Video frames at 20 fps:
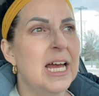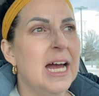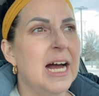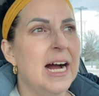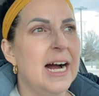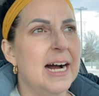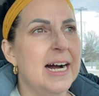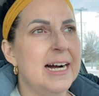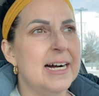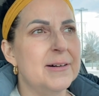
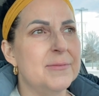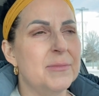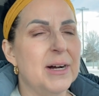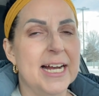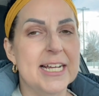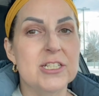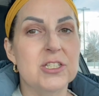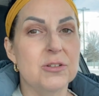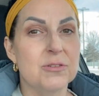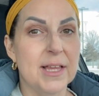I
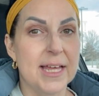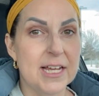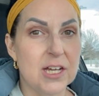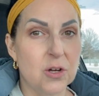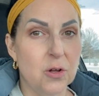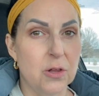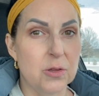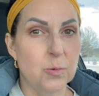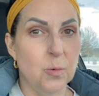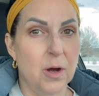do like
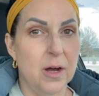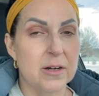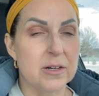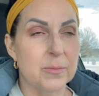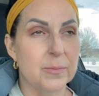cold water,